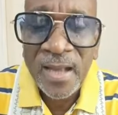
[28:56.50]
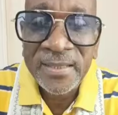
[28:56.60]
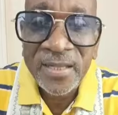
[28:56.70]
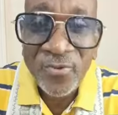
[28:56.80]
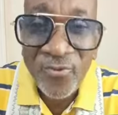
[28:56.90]

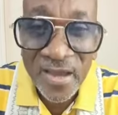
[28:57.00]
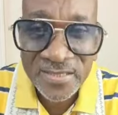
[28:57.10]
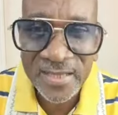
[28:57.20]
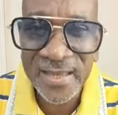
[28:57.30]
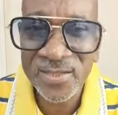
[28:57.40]
and the
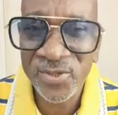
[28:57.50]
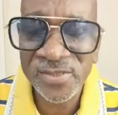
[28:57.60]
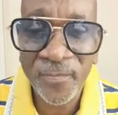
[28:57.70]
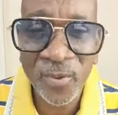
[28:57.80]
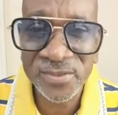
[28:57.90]
direction that you're
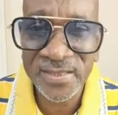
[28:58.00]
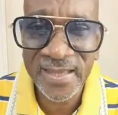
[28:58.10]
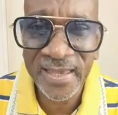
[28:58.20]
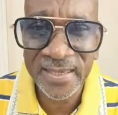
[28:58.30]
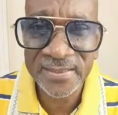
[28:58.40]
supposed to
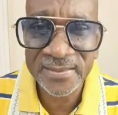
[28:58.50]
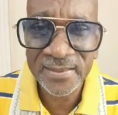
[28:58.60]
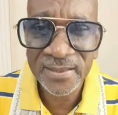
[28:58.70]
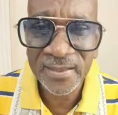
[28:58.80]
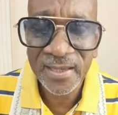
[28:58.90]
take it.
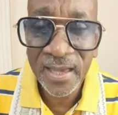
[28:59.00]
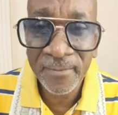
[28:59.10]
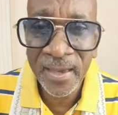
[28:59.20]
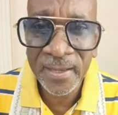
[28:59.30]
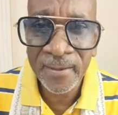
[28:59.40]

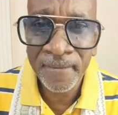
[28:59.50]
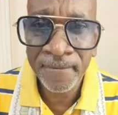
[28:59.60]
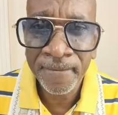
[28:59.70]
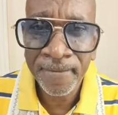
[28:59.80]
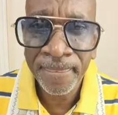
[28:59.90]
Amen?
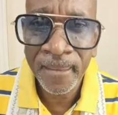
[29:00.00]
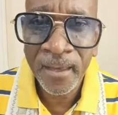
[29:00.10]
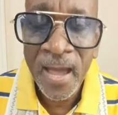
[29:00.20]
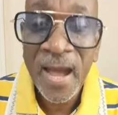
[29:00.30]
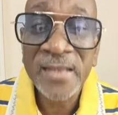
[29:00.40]

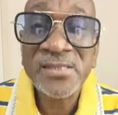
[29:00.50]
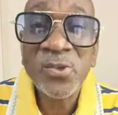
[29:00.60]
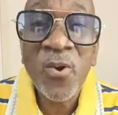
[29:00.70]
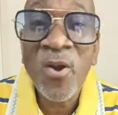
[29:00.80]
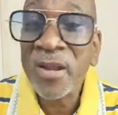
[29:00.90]
And
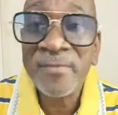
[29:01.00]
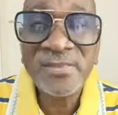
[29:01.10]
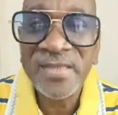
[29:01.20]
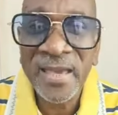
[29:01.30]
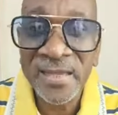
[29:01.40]
so all I'm
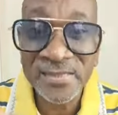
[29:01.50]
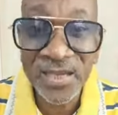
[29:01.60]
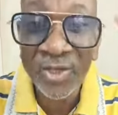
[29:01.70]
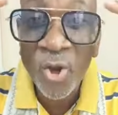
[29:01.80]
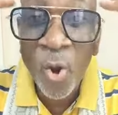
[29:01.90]
saying is
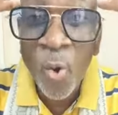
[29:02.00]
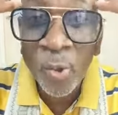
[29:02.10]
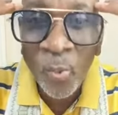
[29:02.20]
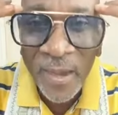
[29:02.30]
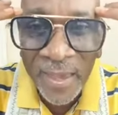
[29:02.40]
in your
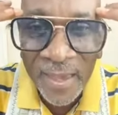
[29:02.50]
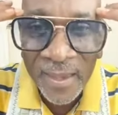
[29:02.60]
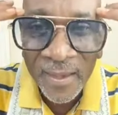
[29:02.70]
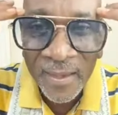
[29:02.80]
own way,